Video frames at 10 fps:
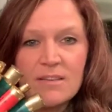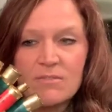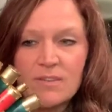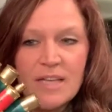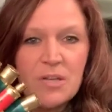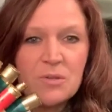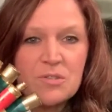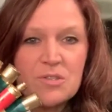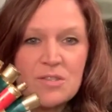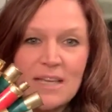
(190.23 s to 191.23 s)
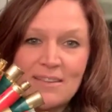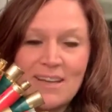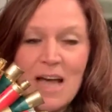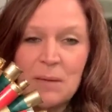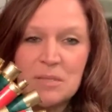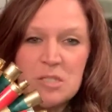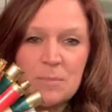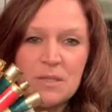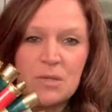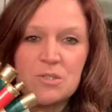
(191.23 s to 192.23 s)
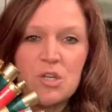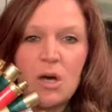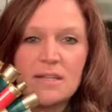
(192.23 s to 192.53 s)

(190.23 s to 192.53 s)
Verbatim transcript: videos in the comments below to all